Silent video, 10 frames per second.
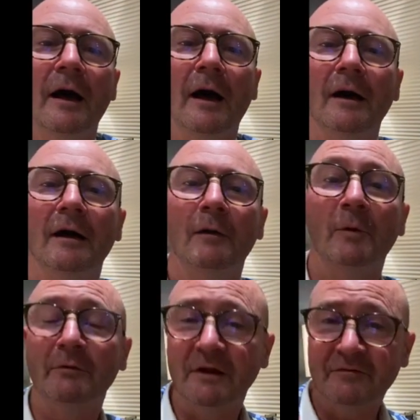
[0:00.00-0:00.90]
Uh,
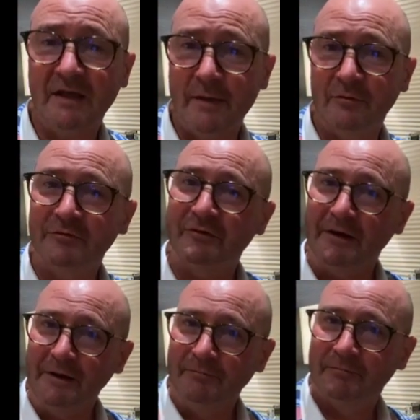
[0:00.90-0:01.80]
where do I live? Canberra,
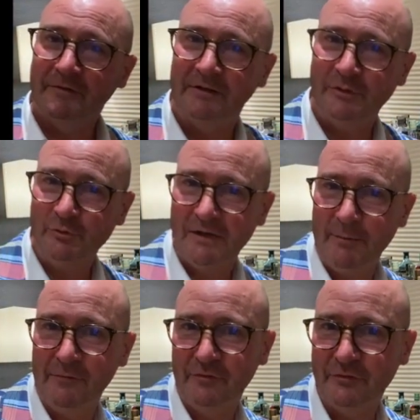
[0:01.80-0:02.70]
Australia. It's the national
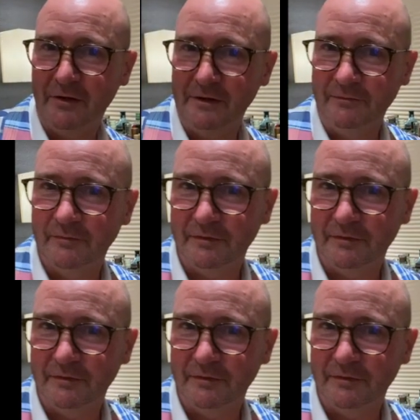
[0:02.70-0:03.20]
capital of Australia.